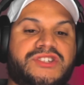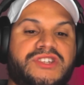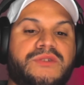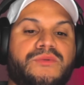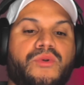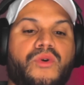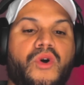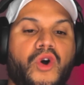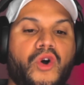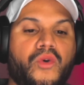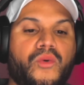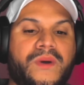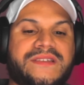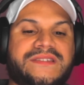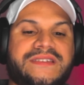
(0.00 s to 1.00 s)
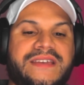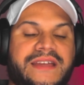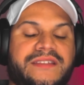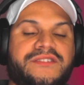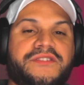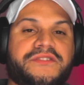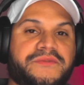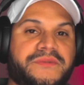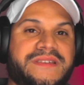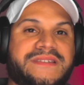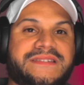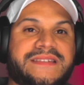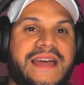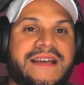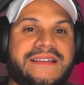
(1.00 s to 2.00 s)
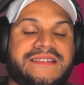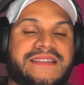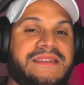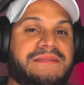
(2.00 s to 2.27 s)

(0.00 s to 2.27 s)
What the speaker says: she will always get the 3 stacks